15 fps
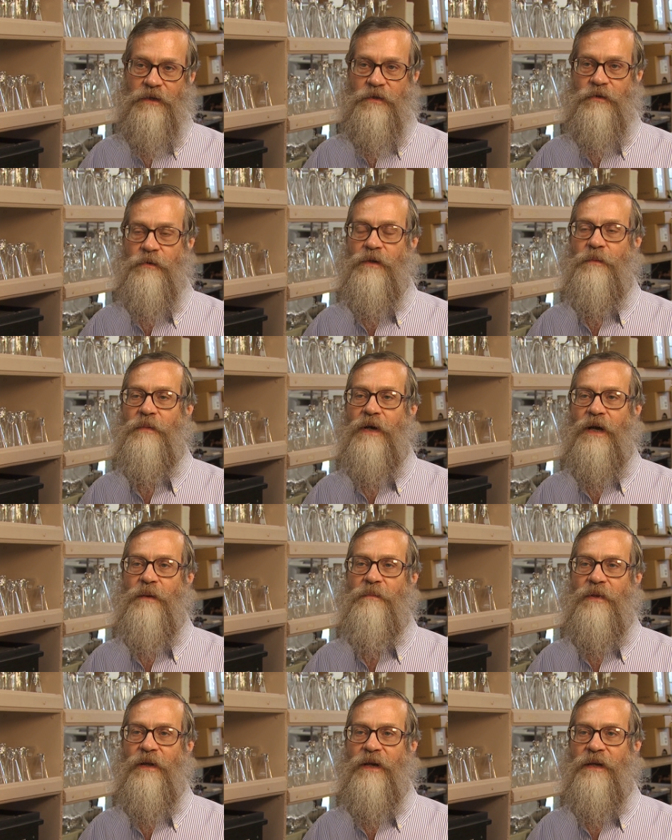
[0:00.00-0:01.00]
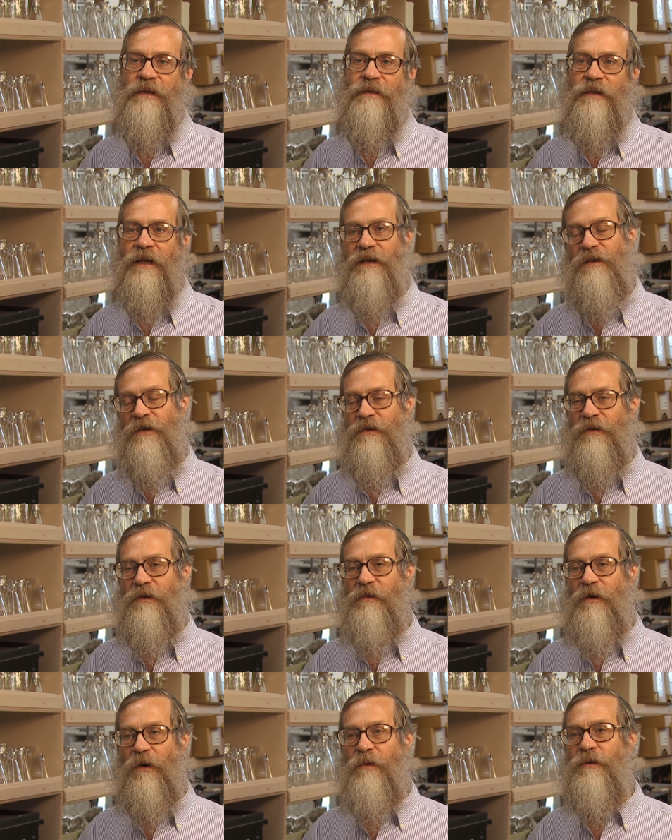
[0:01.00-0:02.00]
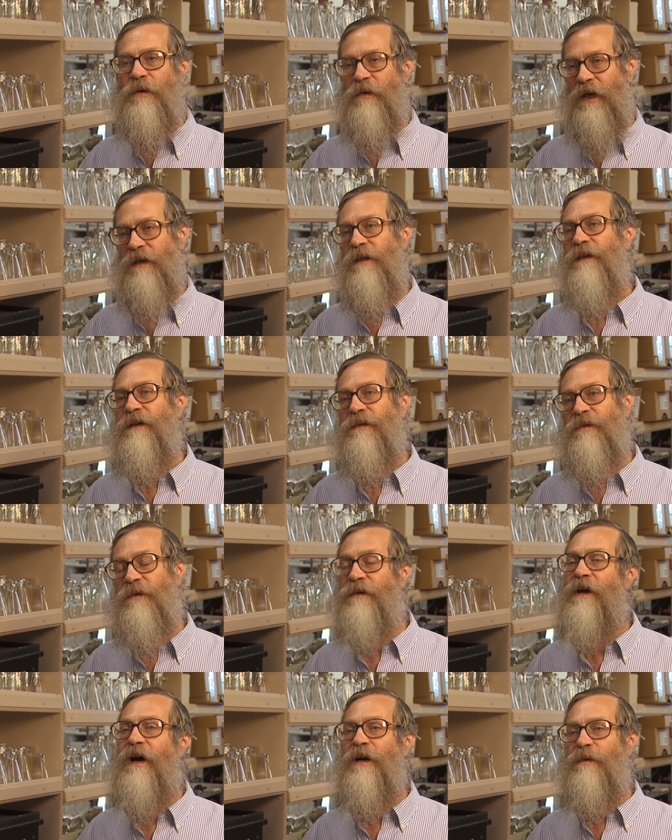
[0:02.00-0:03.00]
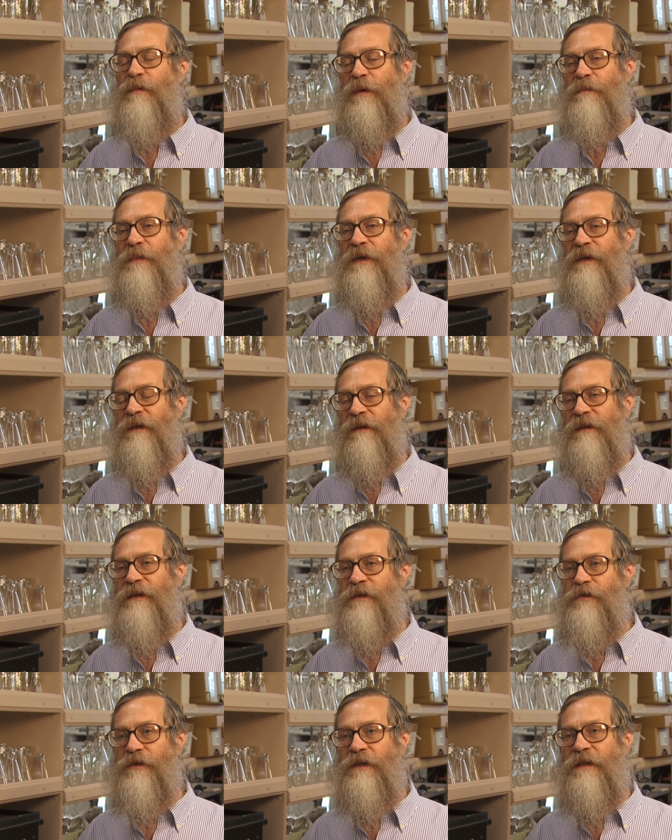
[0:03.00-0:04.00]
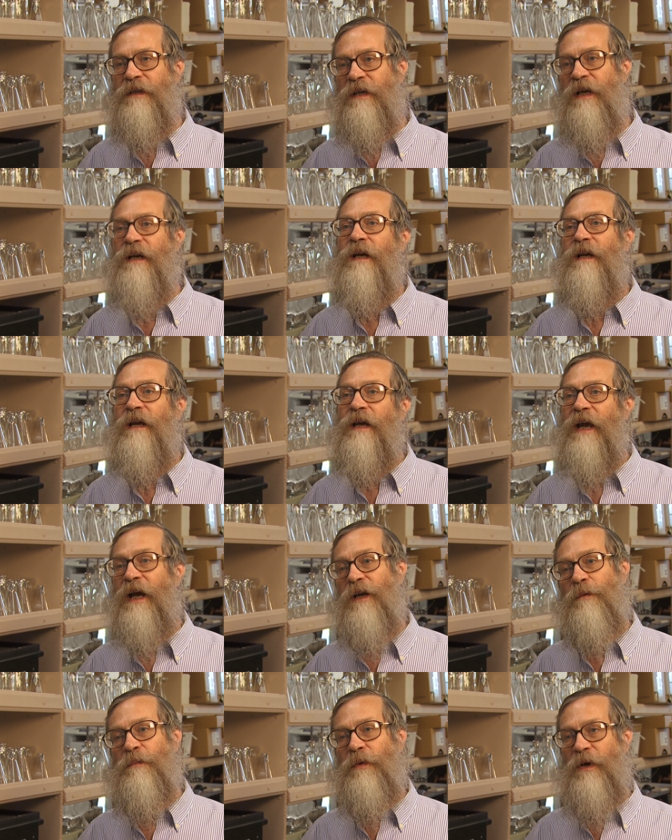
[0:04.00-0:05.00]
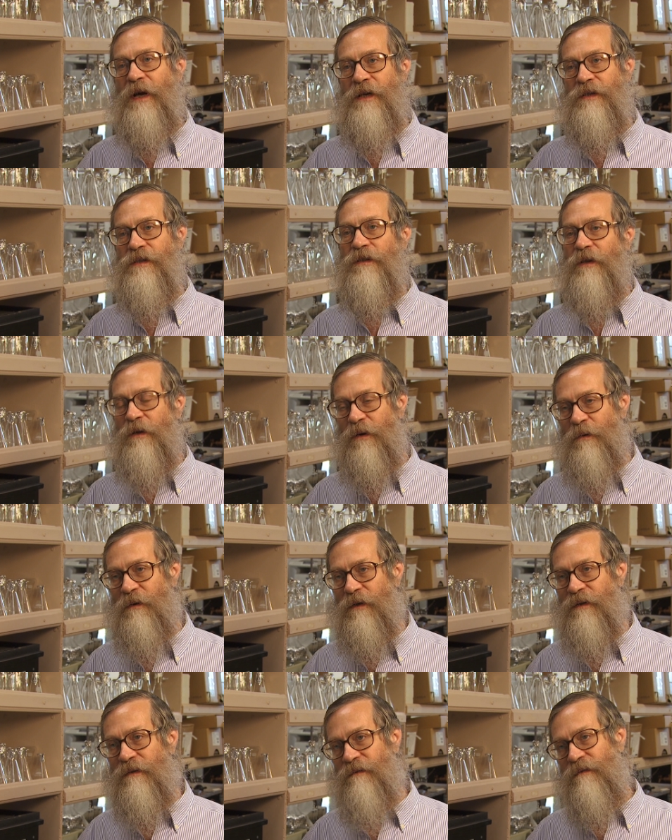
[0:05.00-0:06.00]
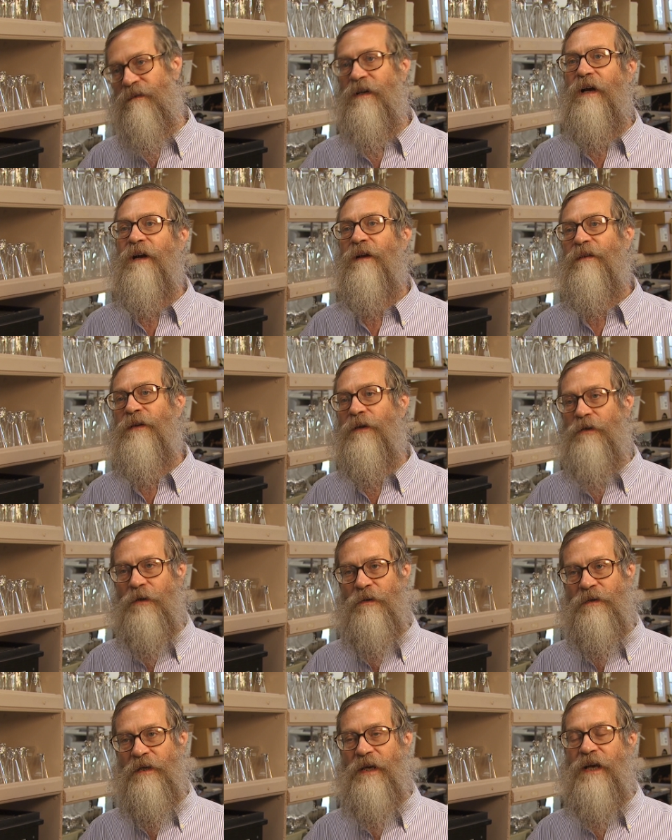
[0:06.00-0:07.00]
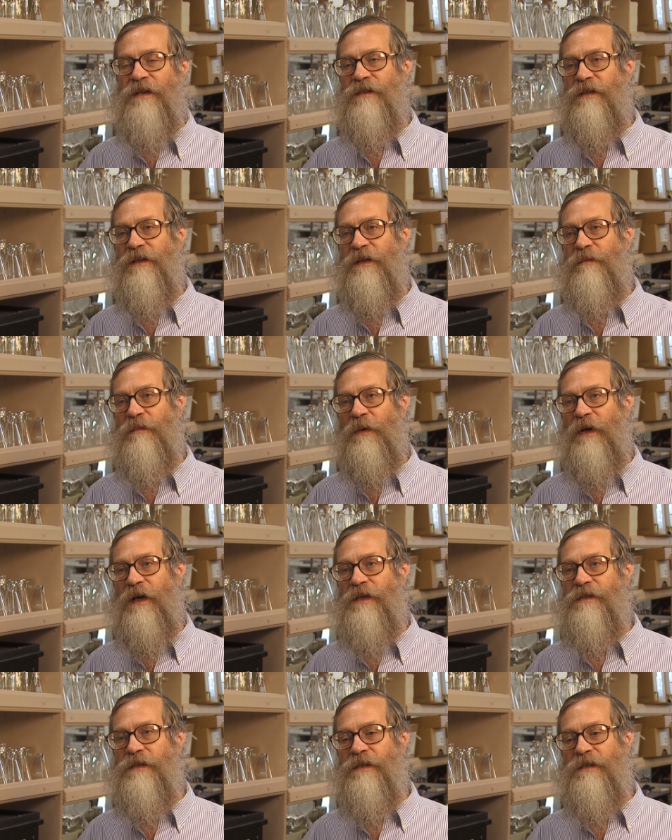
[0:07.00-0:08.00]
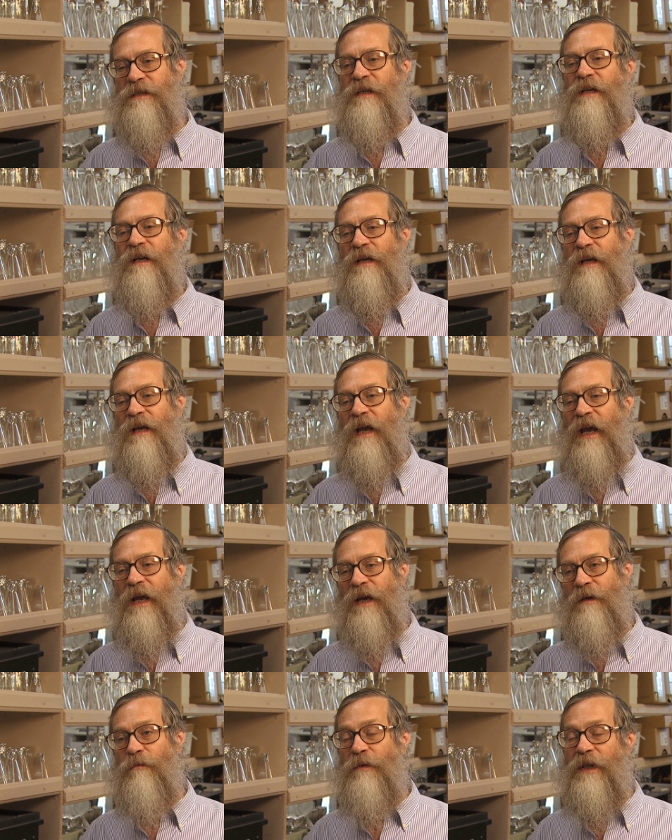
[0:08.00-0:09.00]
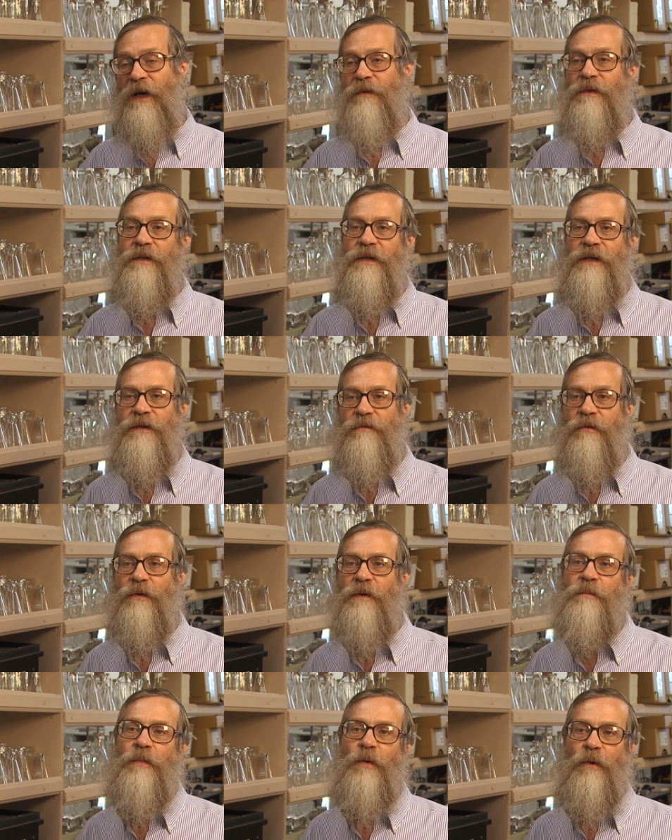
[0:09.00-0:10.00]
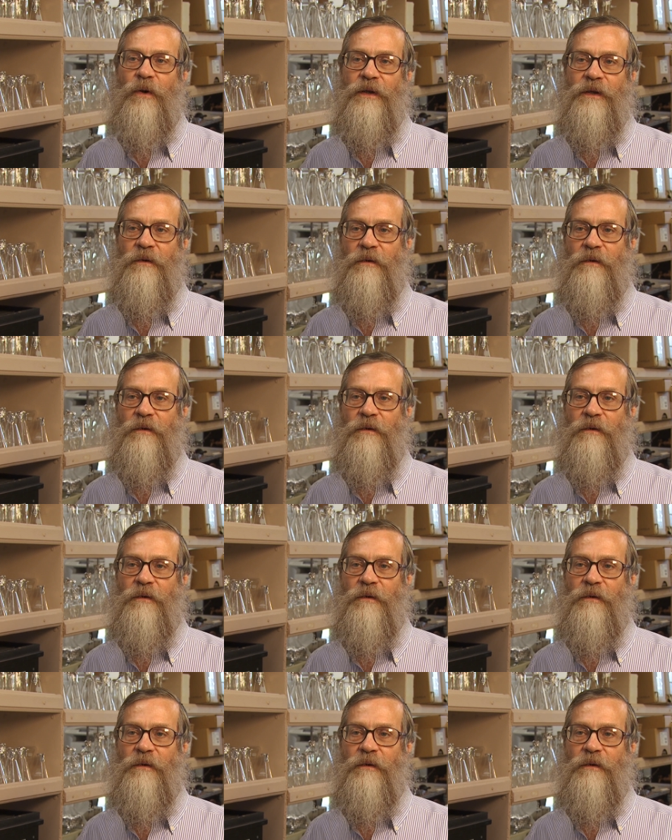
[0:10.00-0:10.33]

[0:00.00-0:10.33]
into a pipeline, that can go directly into an automobile engine at a price lower uh, than current gasoline prices and without the need for importing